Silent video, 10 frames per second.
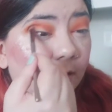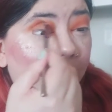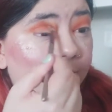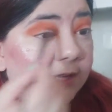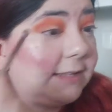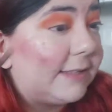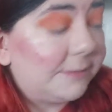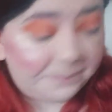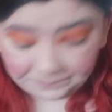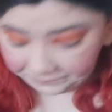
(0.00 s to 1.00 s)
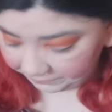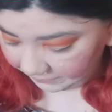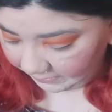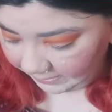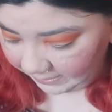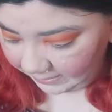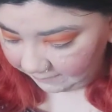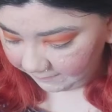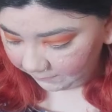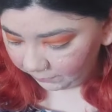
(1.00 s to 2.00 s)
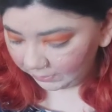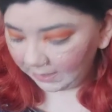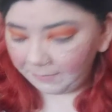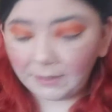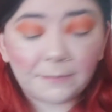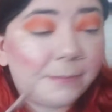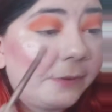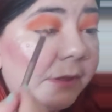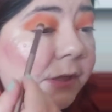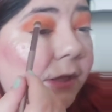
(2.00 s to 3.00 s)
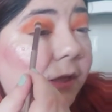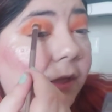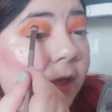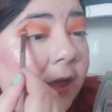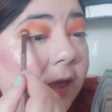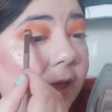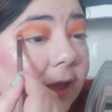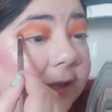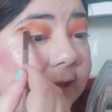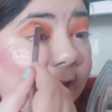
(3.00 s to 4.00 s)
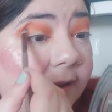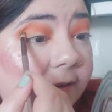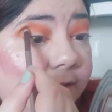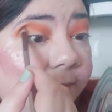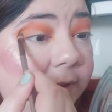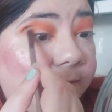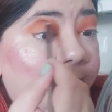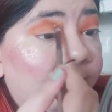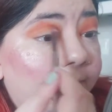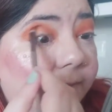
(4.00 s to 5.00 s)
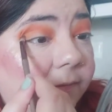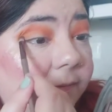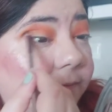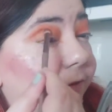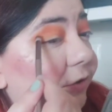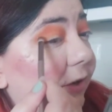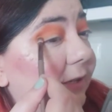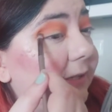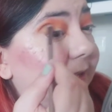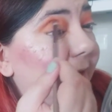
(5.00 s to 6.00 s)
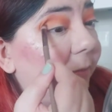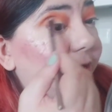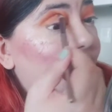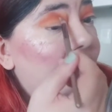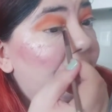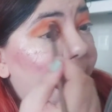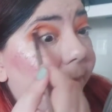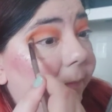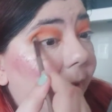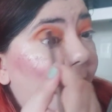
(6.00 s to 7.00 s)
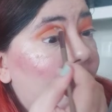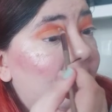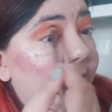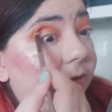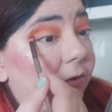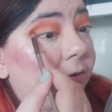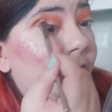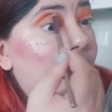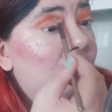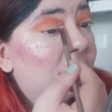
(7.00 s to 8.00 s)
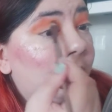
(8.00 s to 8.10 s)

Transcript: crease, if it will come up. Again, I've got to try and see how much I can pat this on.